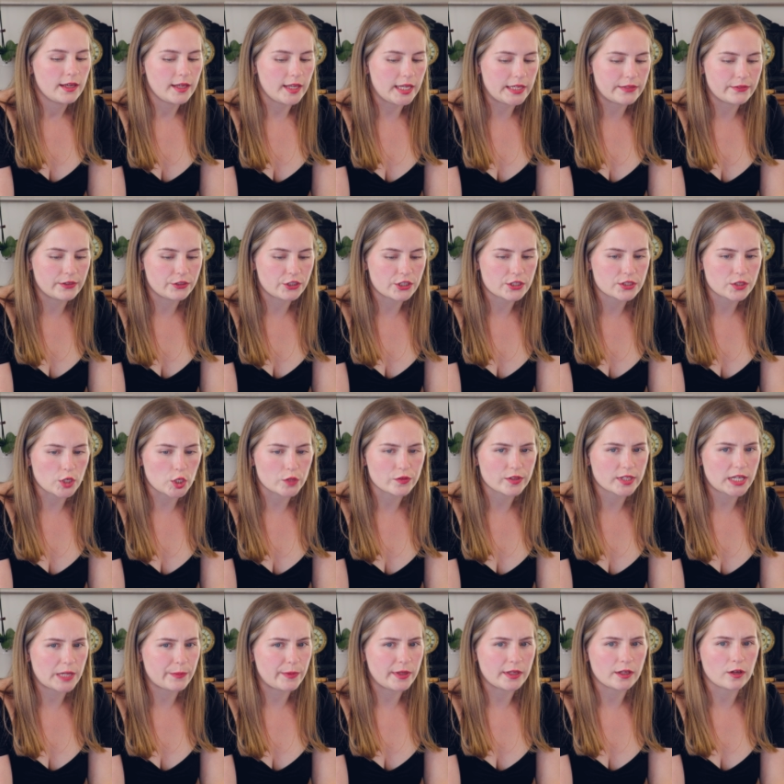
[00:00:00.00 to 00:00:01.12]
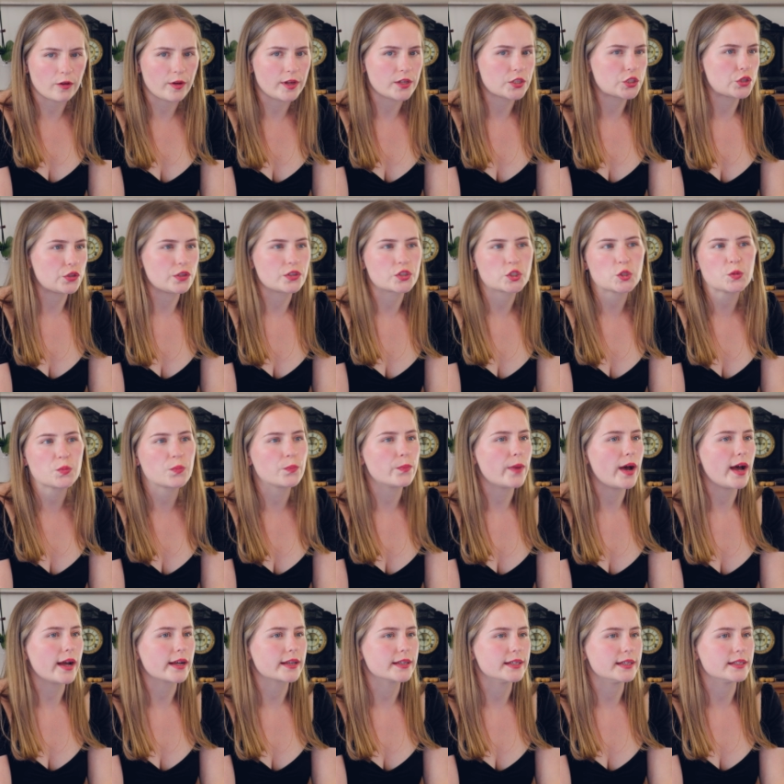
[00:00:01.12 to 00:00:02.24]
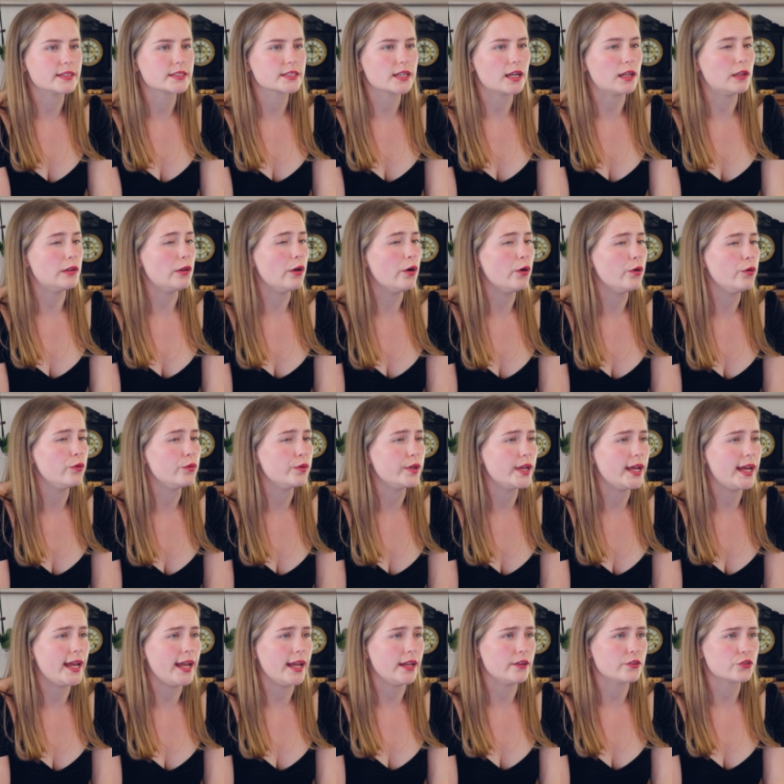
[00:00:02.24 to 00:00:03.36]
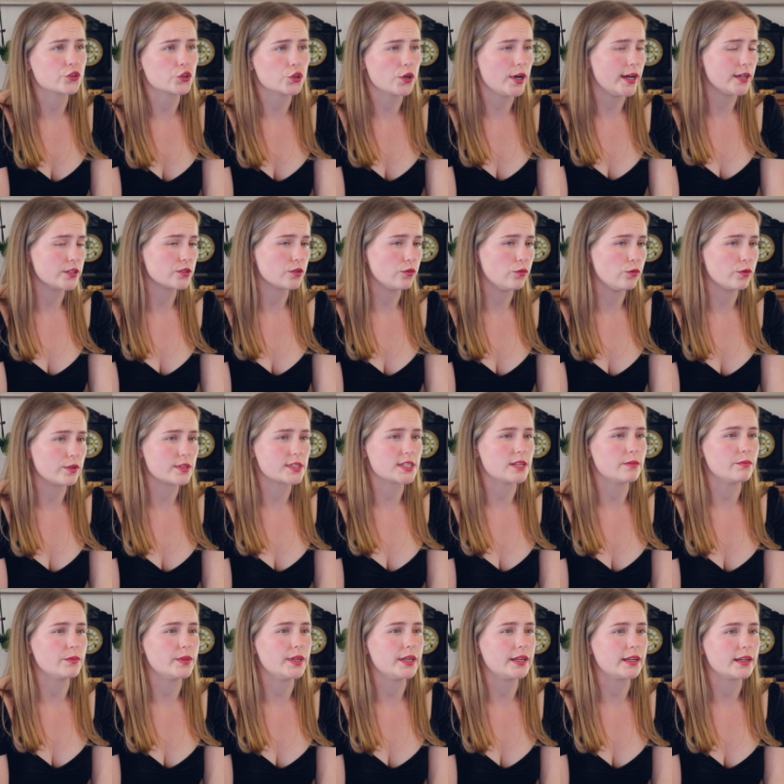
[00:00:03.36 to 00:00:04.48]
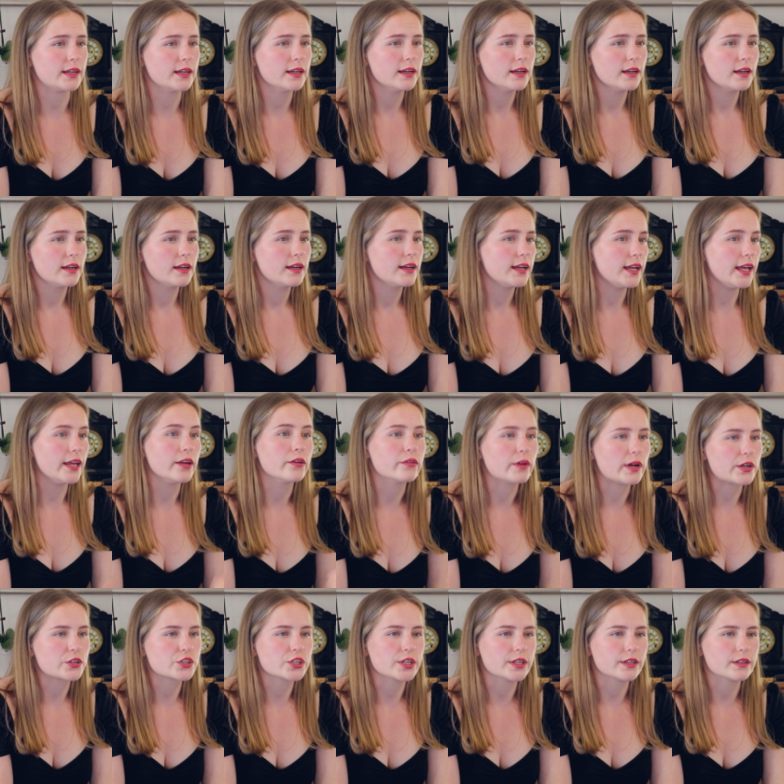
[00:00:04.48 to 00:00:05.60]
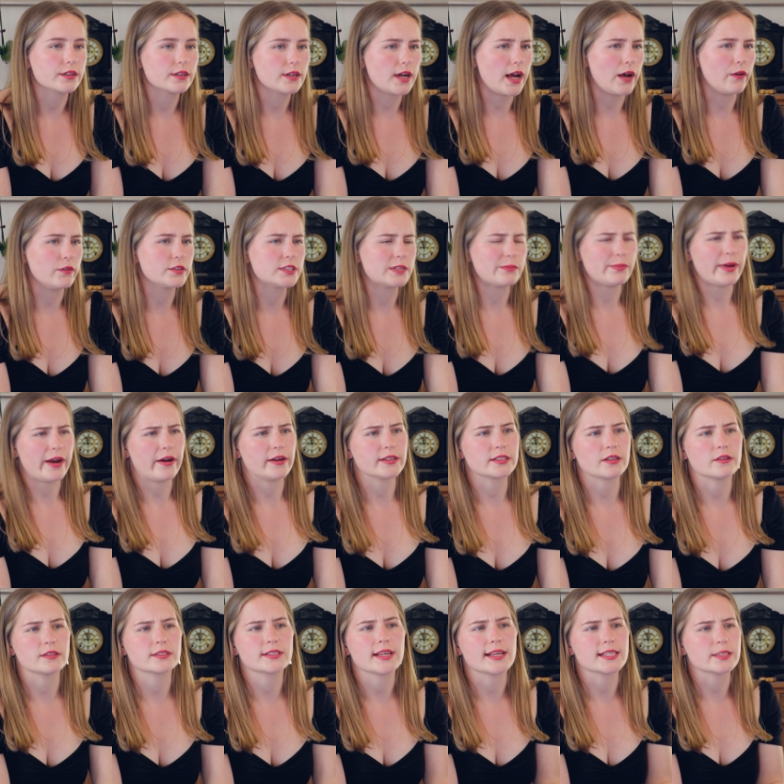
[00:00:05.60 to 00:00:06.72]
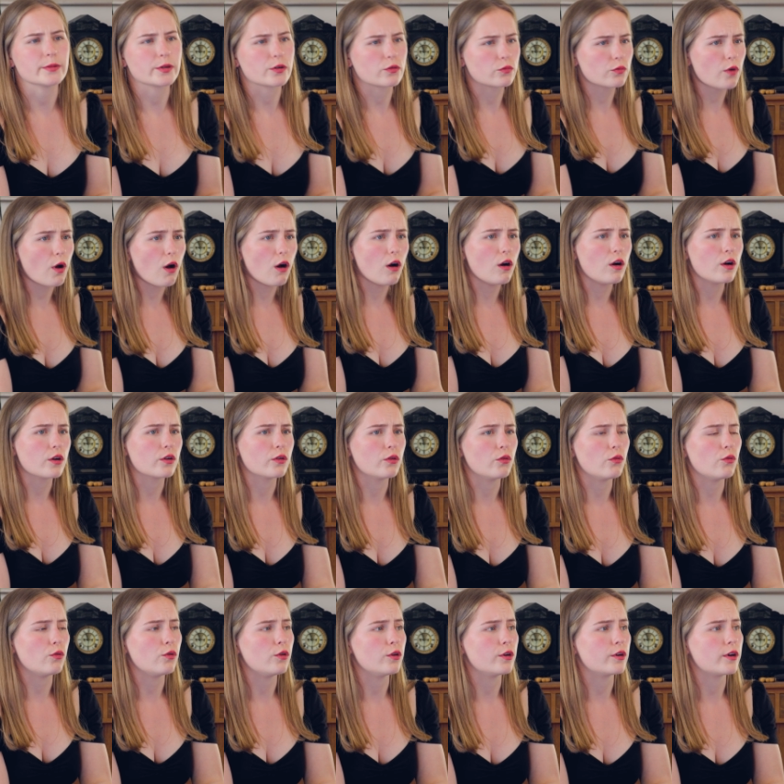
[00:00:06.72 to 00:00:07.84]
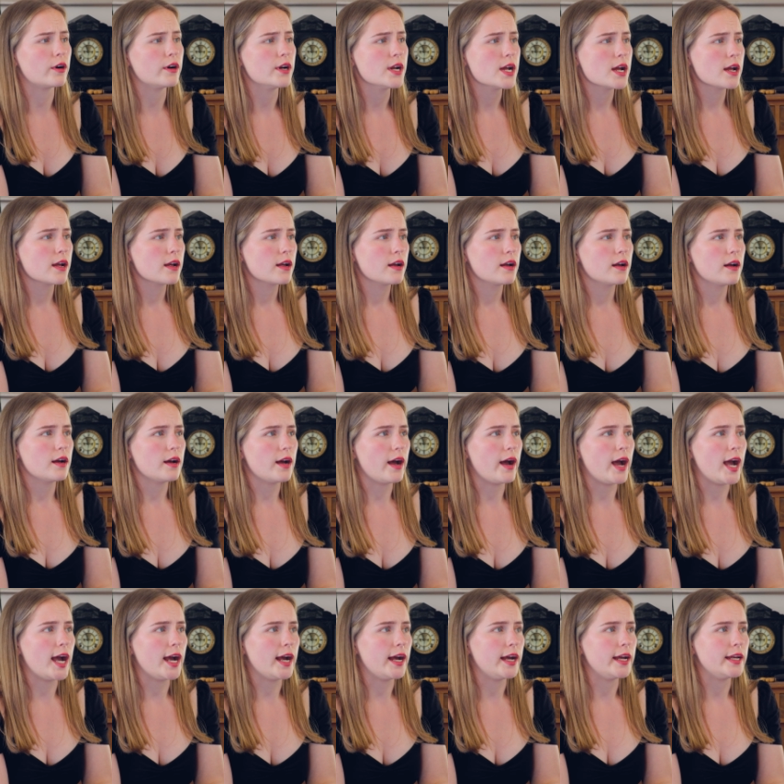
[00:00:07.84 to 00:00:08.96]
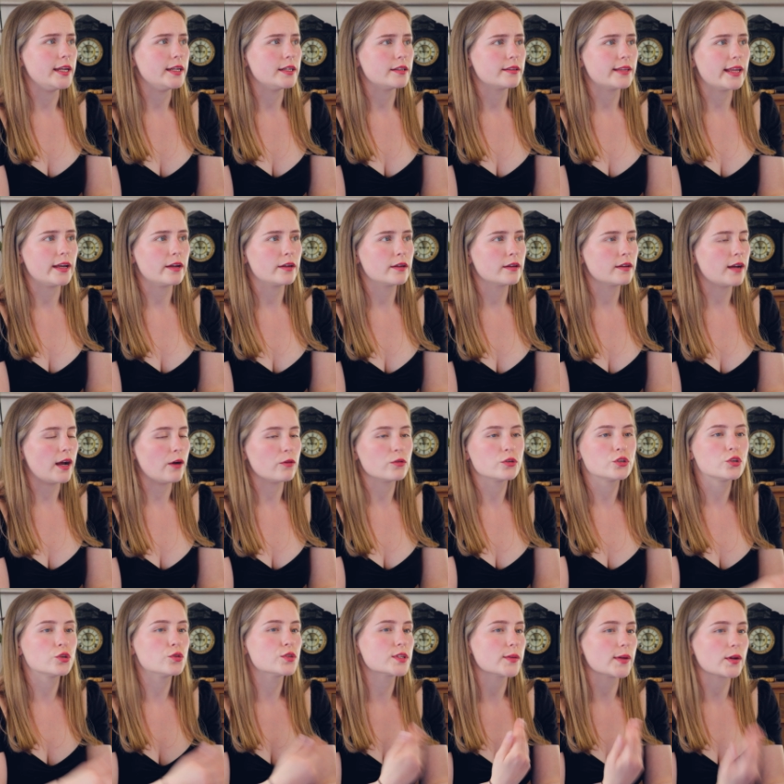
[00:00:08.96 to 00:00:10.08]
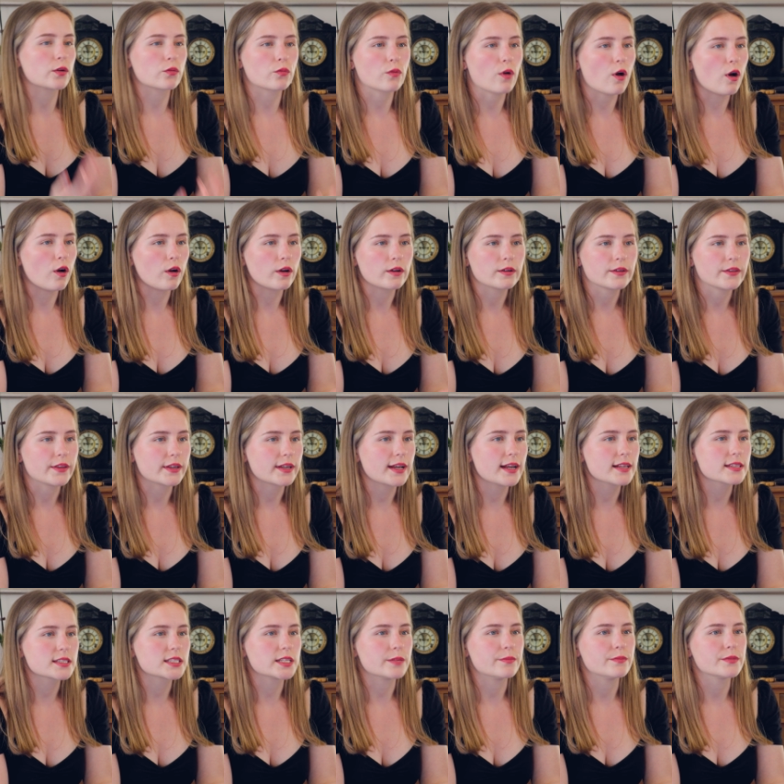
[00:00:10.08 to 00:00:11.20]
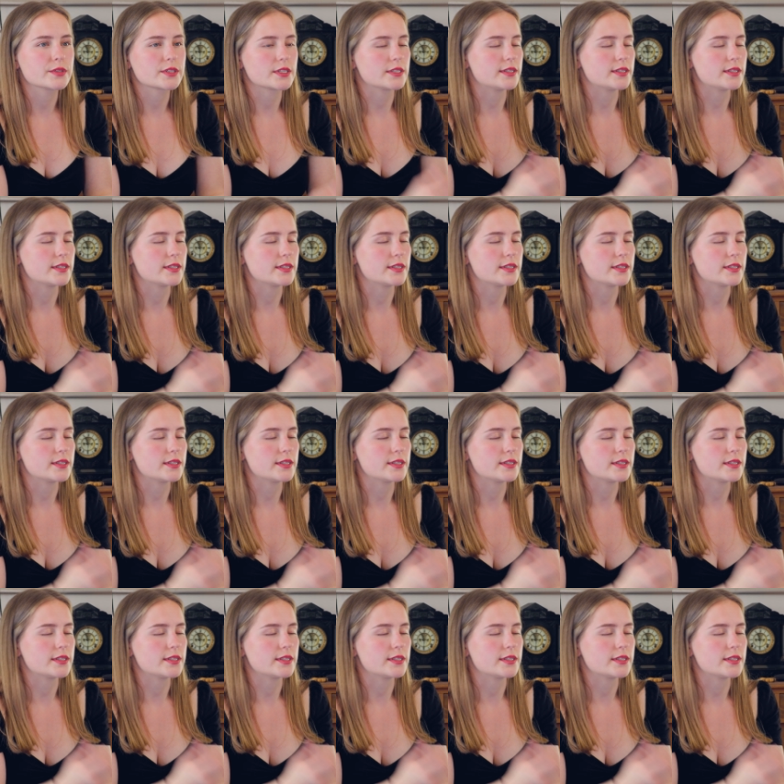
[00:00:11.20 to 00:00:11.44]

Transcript: even just overcoming going to the supermarket alone and trying to order something in Russian. I was embarrassed I would say something wrong or I I would do something wrong in the customs